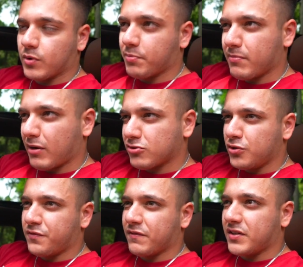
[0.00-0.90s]
We put about
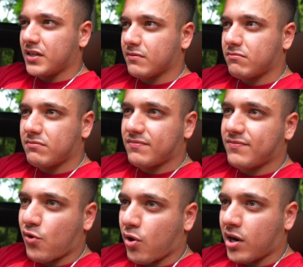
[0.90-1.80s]
250 to
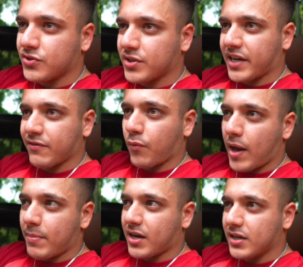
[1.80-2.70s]
400 to give
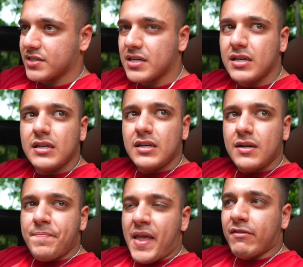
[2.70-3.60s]
away, because
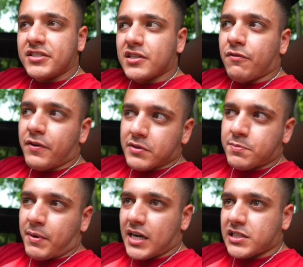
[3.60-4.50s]
every single film
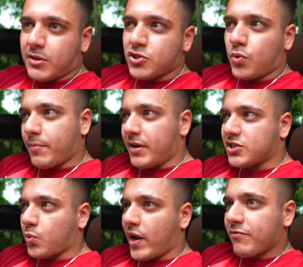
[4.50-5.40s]
spot's about 20
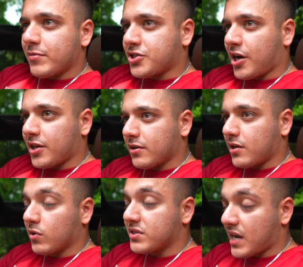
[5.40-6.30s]
minutes away from each other.
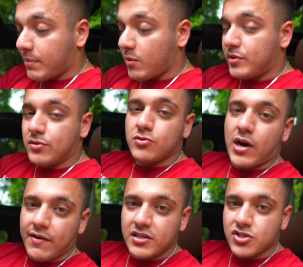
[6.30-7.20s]
The only time that we do
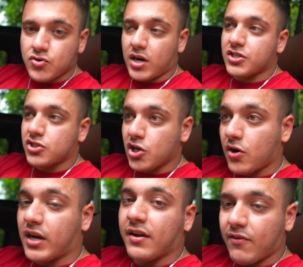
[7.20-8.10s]
drive these trucks
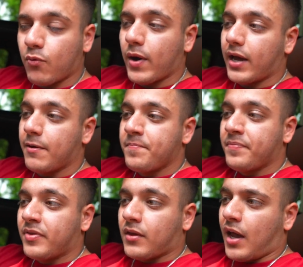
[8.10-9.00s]
during a giveaway
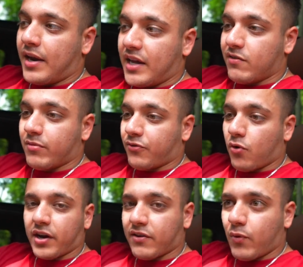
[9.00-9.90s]
and even
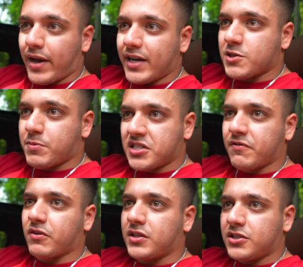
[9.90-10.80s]
before a giveaway is
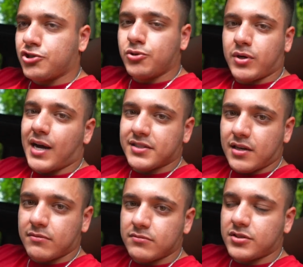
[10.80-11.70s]
specifically to shoot
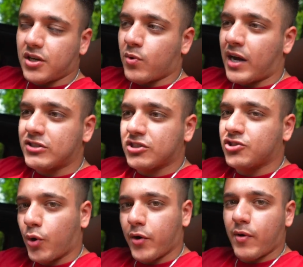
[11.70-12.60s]
content. So we're not just
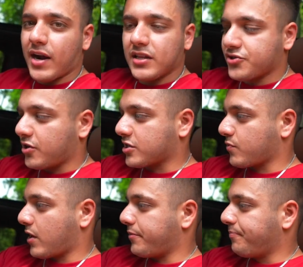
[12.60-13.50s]
joyriding these trucks
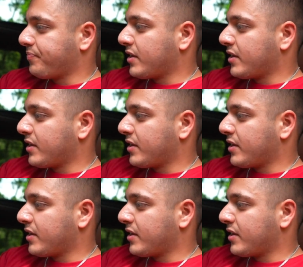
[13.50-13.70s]
around.